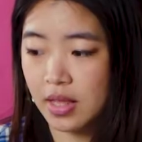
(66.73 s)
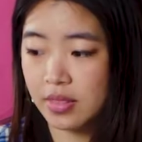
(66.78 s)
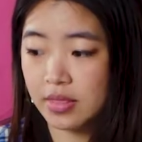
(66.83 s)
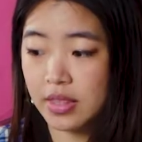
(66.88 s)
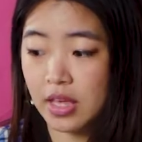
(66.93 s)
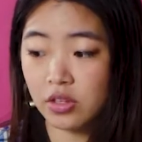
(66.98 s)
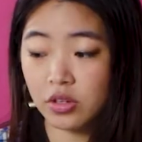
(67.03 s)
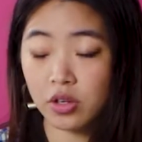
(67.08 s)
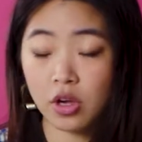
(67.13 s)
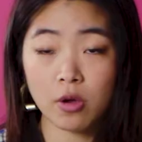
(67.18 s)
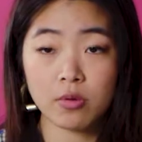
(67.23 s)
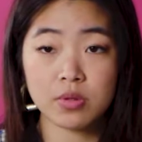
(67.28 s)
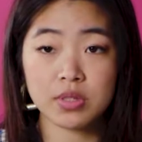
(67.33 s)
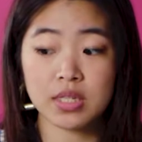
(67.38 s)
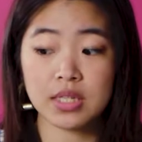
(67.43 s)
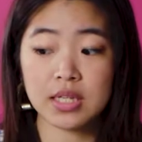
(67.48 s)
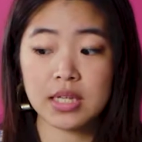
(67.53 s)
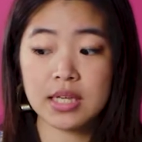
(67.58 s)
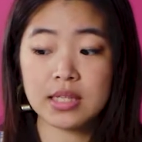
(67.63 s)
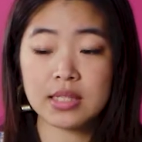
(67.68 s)
Then you're going
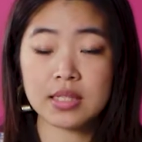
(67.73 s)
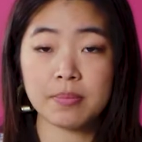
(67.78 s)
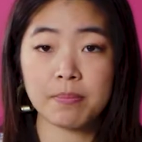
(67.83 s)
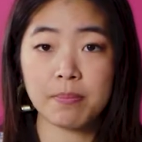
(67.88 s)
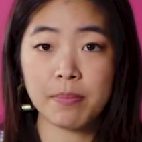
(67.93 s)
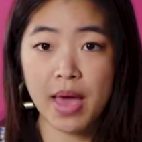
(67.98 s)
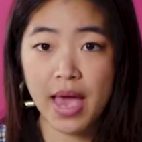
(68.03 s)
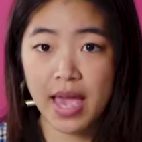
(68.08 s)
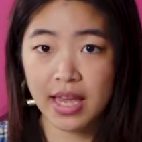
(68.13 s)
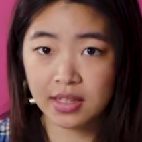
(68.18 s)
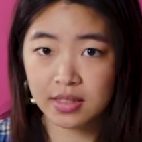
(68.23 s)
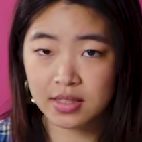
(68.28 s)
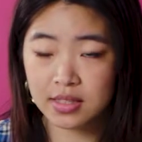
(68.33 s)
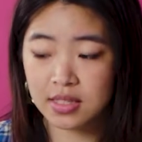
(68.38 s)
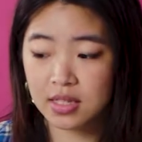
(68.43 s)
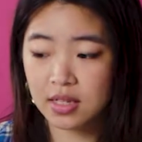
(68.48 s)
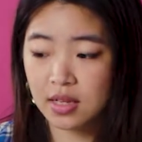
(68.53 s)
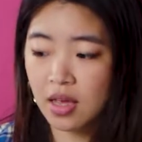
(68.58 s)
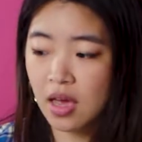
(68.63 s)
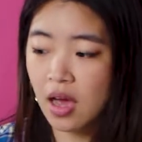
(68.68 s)
to need some
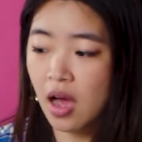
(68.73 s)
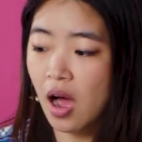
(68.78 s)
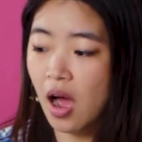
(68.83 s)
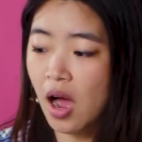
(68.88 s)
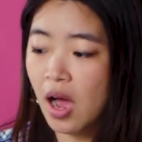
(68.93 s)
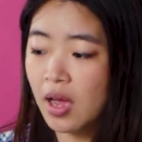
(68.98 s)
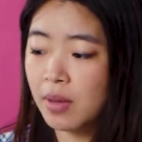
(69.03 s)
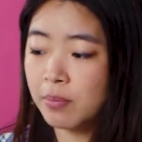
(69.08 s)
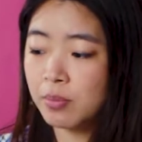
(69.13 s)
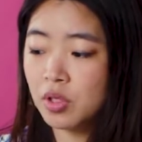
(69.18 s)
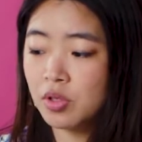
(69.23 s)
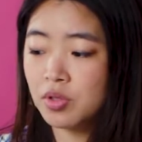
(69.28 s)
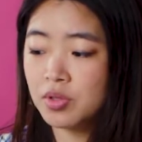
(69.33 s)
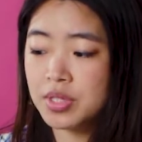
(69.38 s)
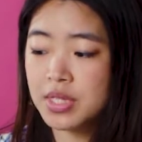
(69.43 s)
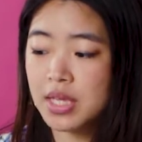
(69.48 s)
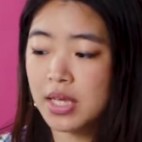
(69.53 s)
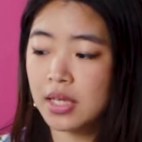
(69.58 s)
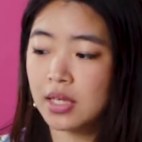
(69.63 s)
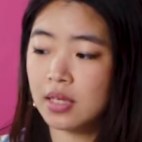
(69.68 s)
paint. I'm
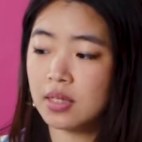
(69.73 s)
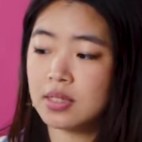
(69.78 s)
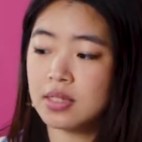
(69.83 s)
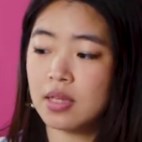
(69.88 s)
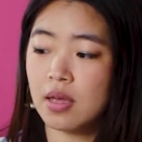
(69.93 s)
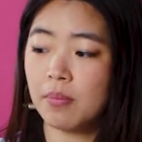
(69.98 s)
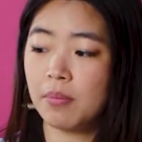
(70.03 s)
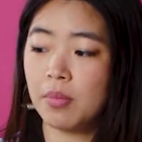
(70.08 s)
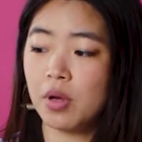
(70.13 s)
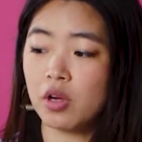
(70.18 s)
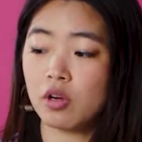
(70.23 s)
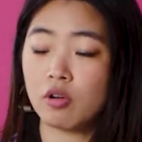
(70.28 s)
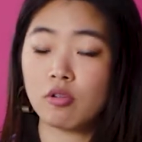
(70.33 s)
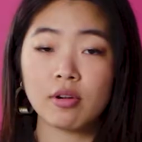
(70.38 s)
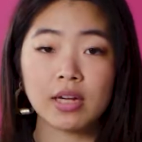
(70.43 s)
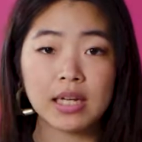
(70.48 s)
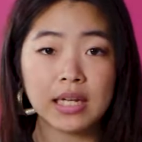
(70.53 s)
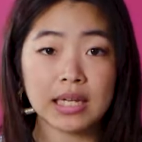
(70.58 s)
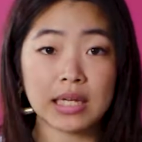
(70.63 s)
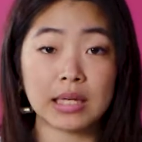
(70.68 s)
using some
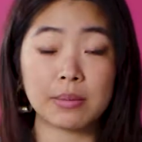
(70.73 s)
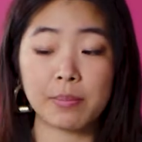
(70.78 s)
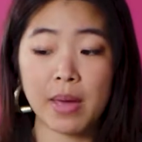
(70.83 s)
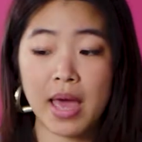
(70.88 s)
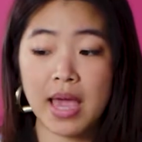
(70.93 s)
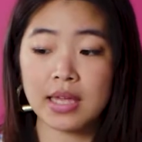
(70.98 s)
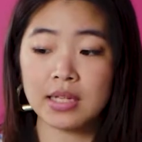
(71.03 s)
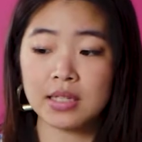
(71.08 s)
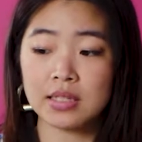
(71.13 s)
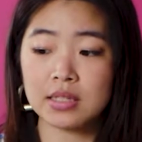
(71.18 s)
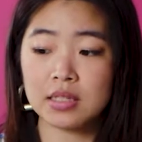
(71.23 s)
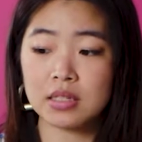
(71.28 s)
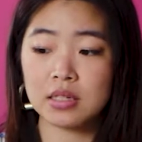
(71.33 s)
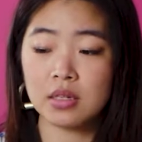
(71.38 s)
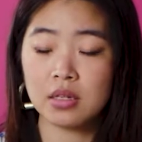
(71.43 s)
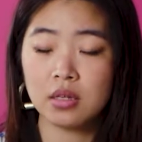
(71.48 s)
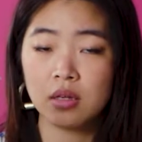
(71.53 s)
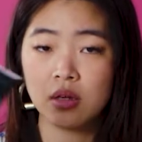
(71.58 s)
acrylic paint,